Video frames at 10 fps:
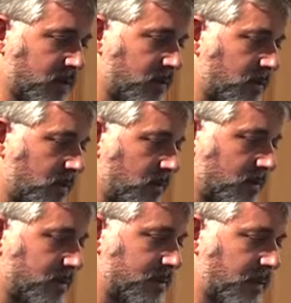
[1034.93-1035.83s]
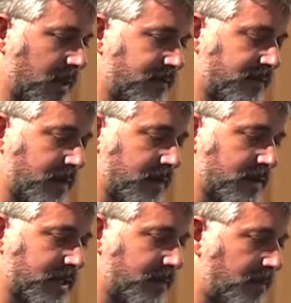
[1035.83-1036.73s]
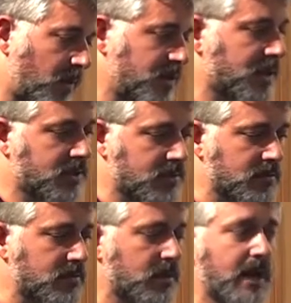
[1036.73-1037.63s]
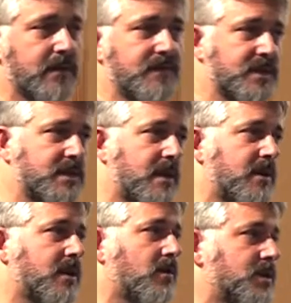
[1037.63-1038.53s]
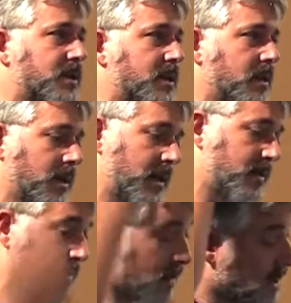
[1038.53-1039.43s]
also we have uh, several projects on kind of digital archaeology and